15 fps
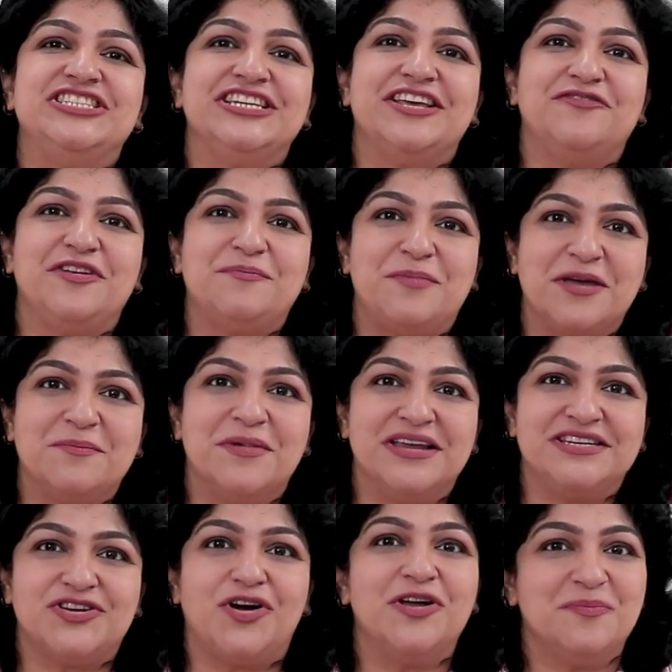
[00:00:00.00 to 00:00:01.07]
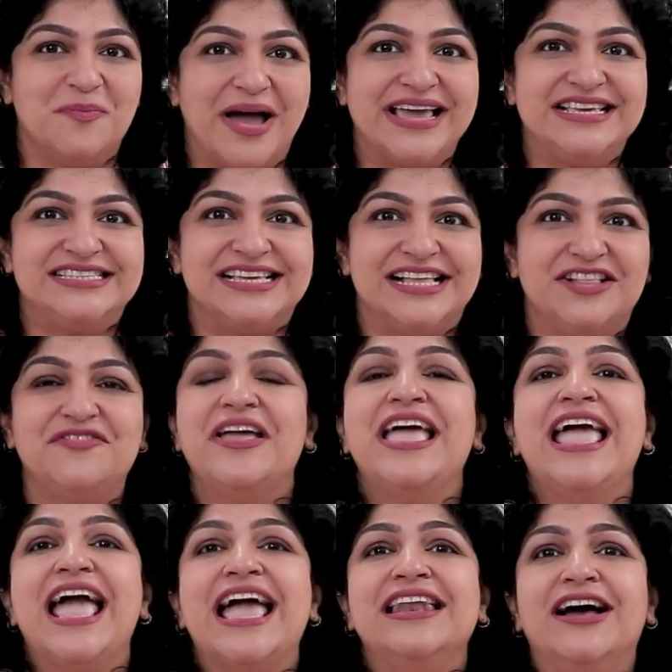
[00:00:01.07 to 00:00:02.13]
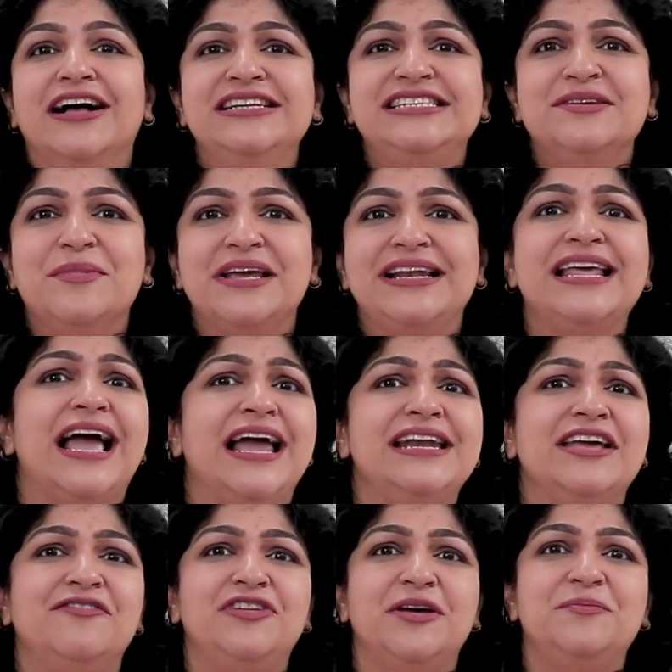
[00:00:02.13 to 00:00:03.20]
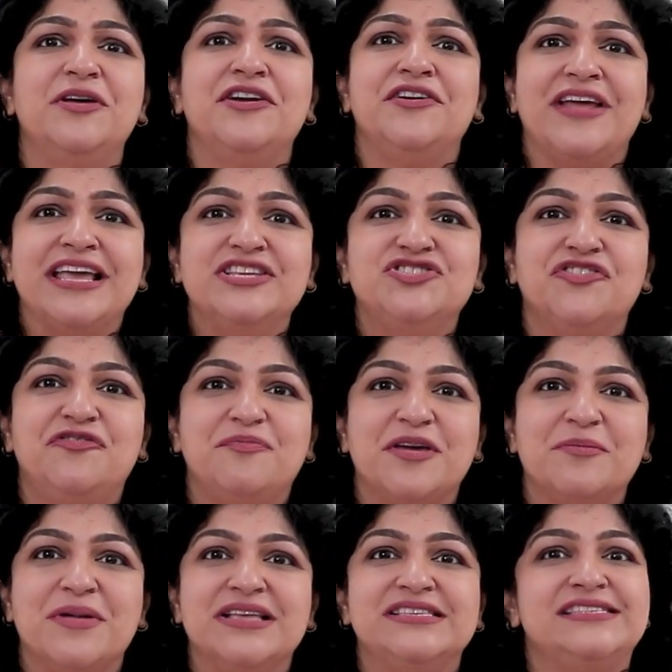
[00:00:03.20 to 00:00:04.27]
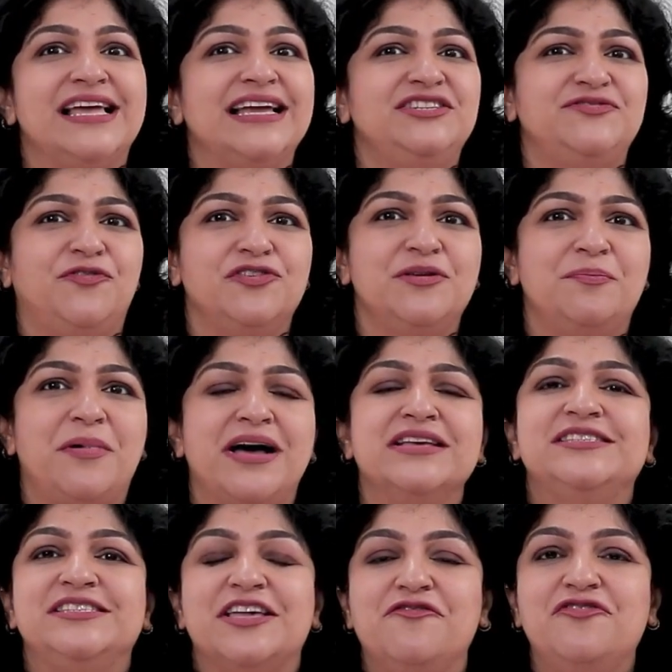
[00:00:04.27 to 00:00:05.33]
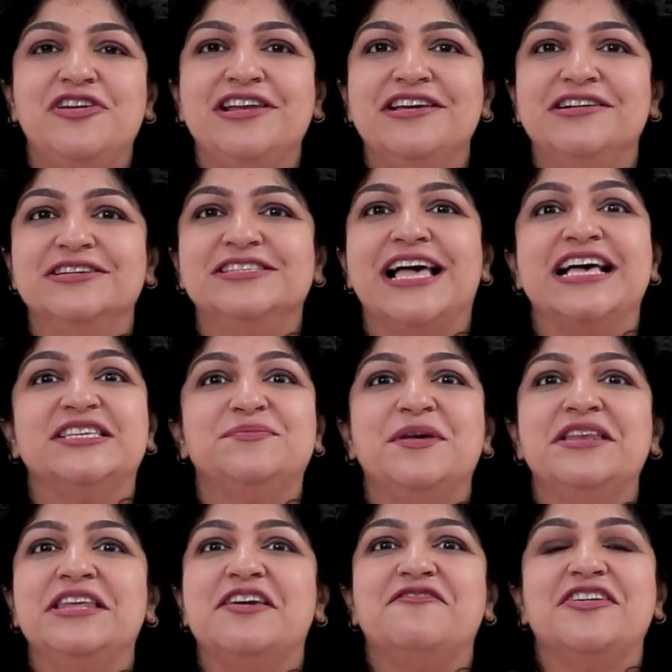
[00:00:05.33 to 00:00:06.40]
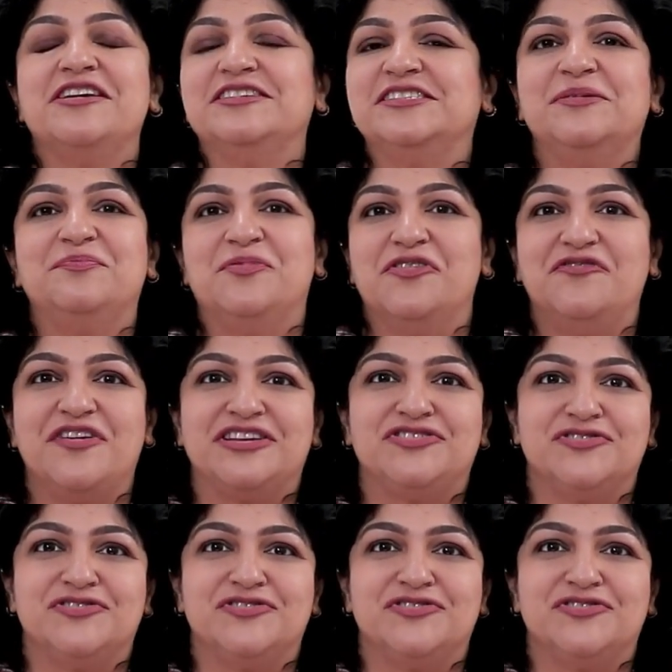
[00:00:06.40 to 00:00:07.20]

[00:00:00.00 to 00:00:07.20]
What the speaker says: and every pigment on myself, and ultimately I developed a range of pigments that for the past several years has been giving us the perfect